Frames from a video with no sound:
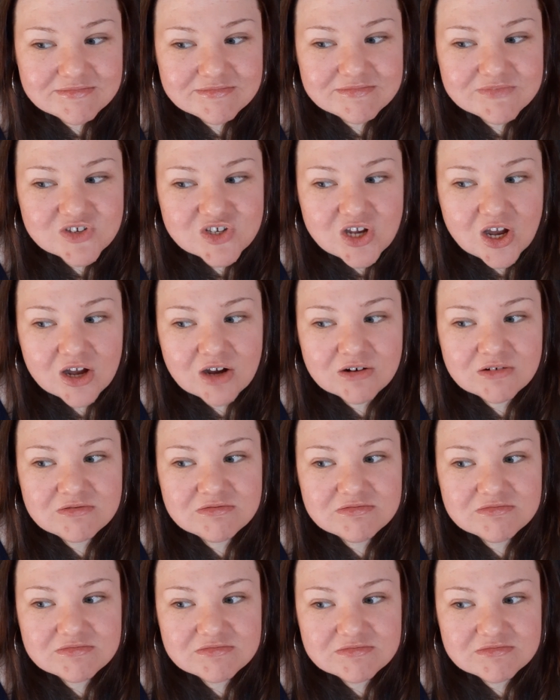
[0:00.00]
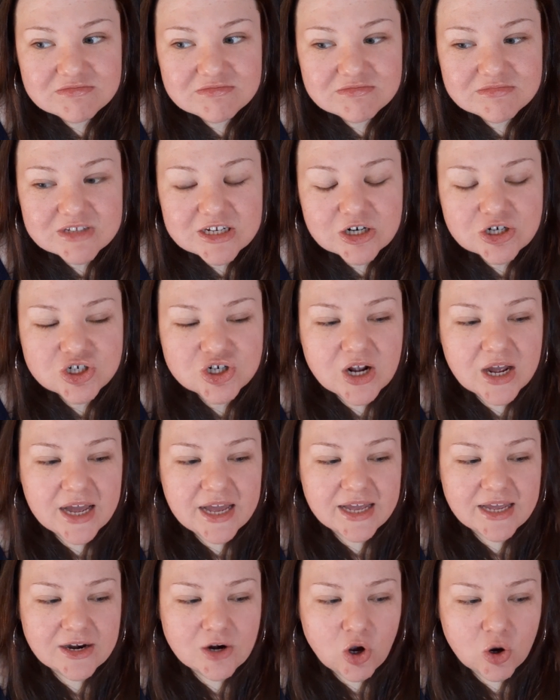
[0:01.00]
So they're
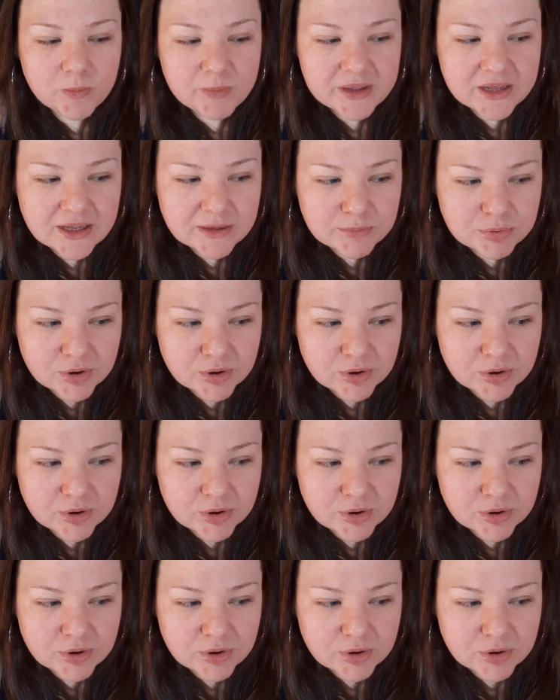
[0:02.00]
trying and hoping and